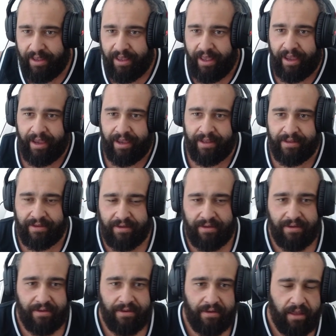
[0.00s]
And,
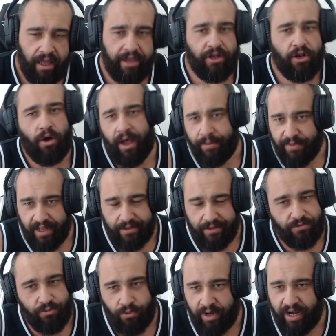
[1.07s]
you know, I'm not
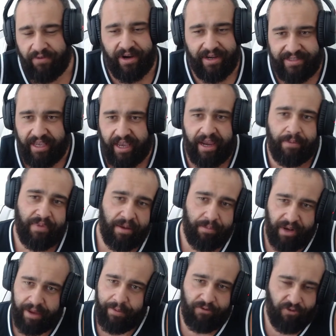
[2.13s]
blaming
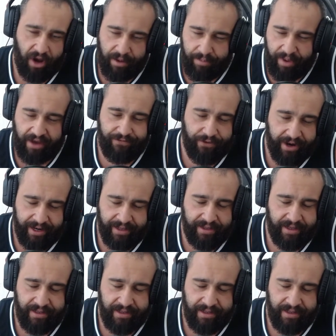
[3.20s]
Ryback for anything.